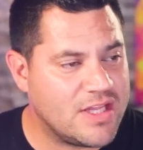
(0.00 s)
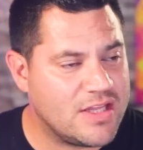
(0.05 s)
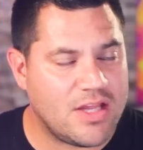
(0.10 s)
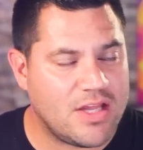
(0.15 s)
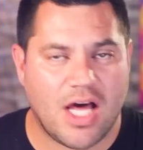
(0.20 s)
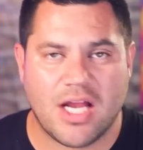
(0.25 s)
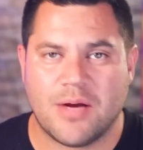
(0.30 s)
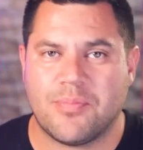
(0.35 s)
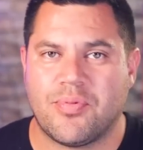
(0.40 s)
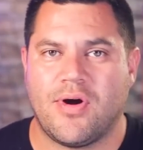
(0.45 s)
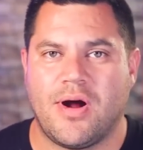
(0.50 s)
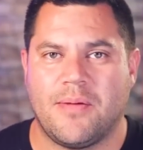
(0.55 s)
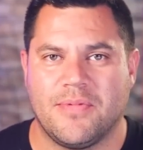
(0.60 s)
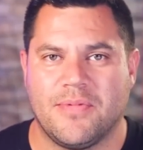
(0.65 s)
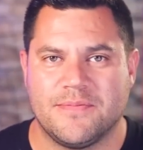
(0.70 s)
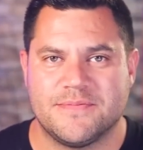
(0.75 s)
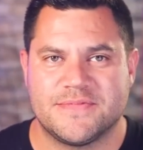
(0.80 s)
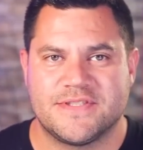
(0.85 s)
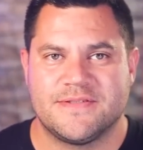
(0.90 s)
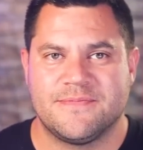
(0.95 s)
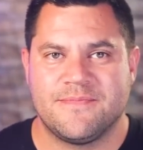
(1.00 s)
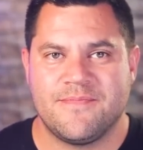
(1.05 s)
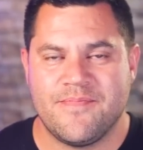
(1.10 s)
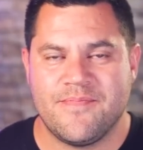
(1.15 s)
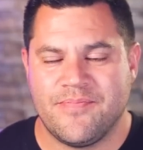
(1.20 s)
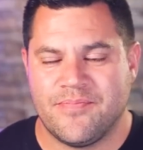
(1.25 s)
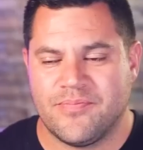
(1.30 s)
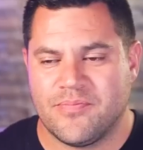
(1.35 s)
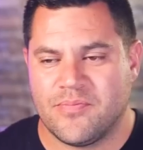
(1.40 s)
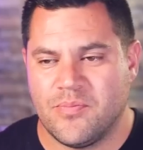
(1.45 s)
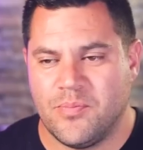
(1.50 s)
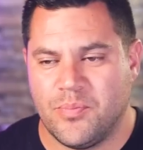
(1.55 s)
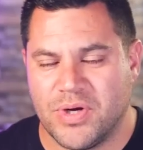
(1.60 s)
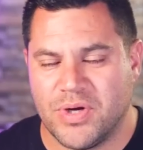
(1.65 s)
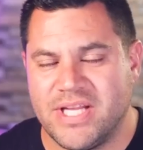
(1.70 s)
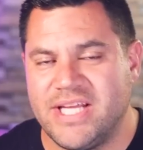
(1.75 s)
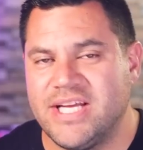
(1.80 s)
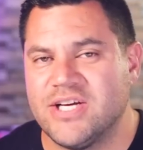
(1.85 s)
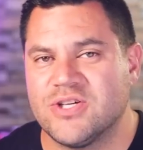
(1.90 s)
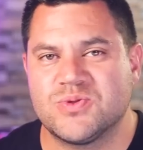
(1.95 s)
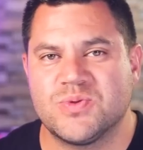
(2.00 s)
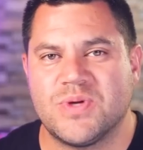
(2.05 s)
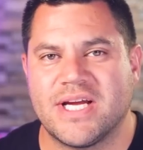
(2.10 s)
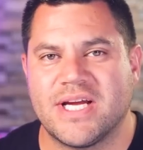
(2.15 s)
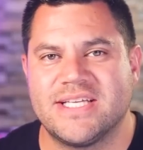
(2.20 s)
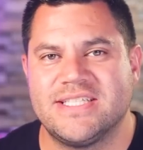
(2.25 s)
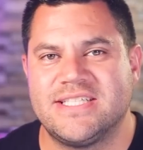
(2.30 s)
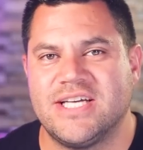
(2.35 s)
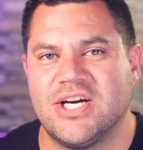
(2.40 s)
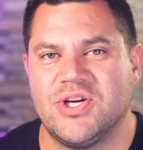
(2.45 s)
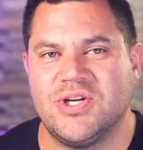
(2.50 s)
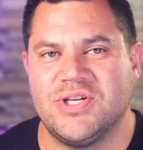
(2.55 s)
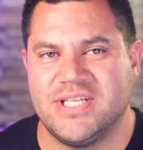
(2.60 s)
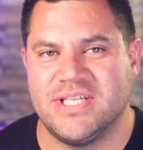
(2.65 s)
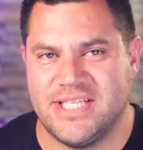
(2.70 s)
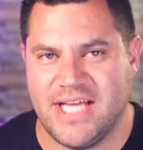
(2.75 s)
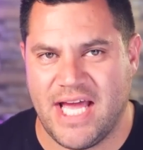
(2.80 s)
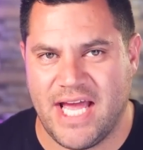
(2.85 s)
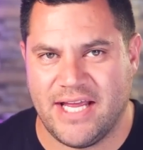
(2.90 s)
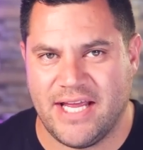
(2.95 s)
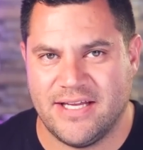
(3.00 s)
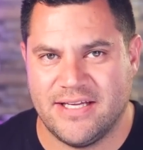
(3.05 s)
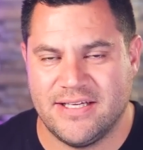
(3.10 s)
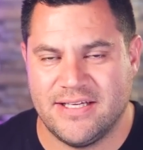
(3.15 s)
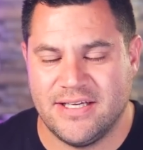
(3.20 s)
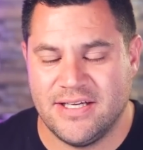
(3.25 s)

A lot of problems. But here's what I can tell you today.